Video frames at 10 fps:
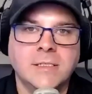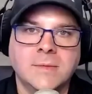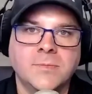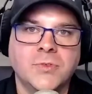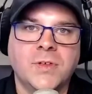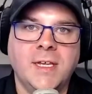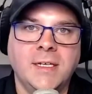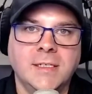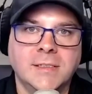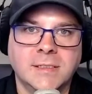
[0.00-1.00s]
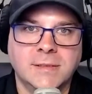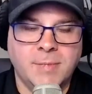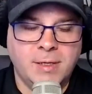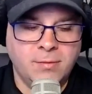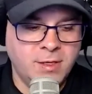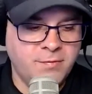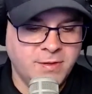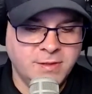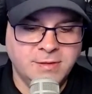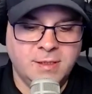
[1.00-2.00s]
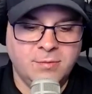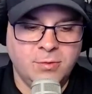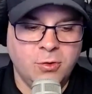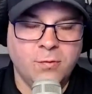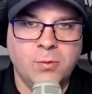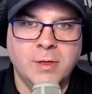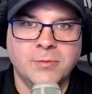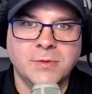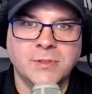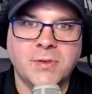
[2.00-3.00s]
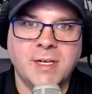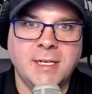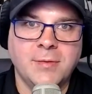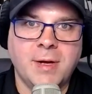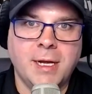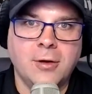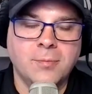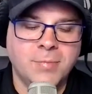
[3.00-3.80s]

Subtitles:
some zucchinis because my wife is, we're overwhelmed with zucchini right now.